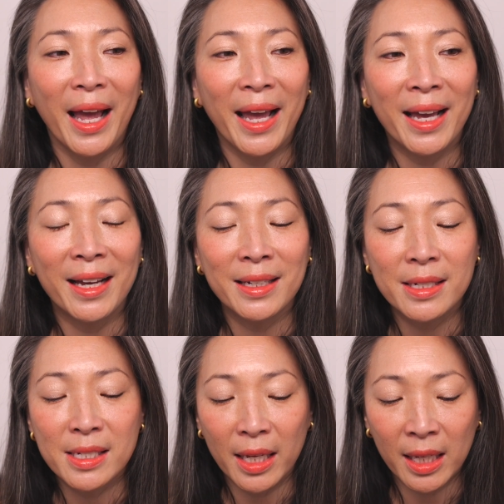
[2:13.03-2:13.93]

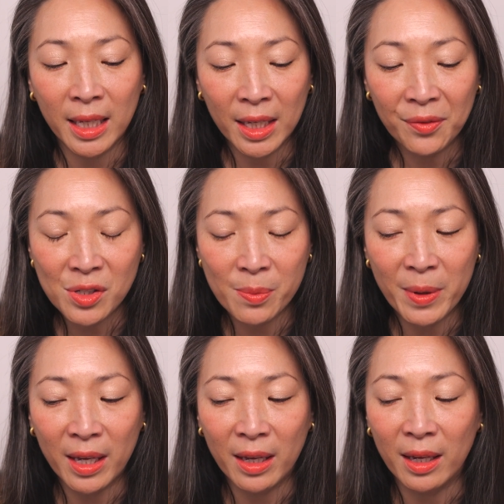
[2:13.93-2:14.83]
and it gives
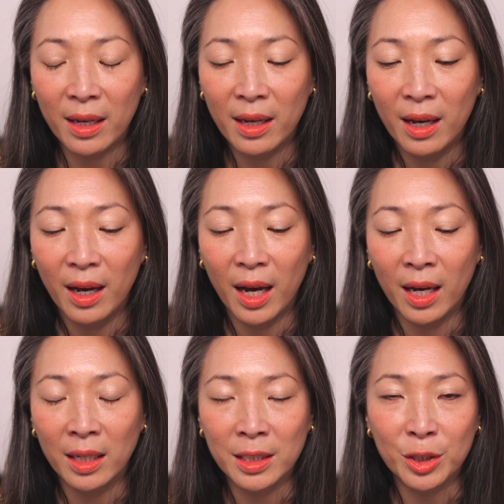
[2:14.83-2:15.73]
me
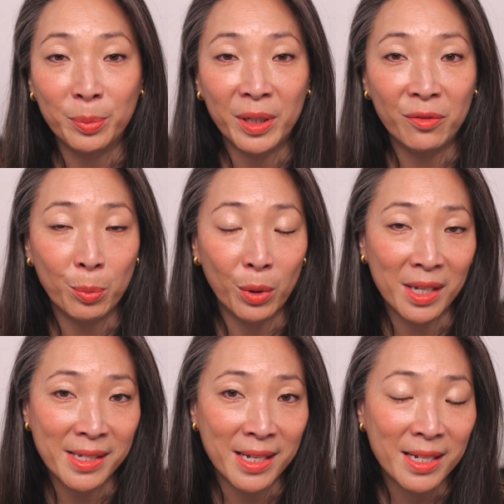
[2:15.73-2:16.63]
a, a little bit of a
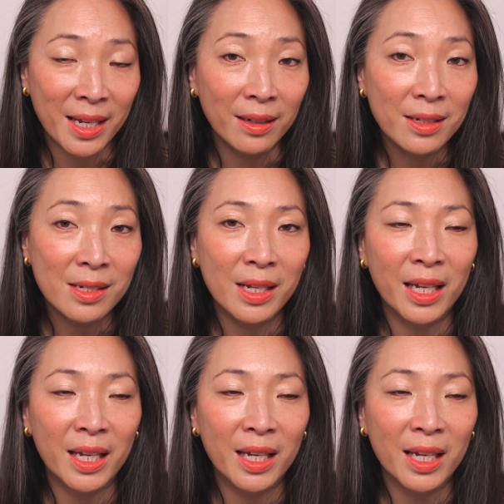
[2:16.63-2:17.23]
bronzy tint.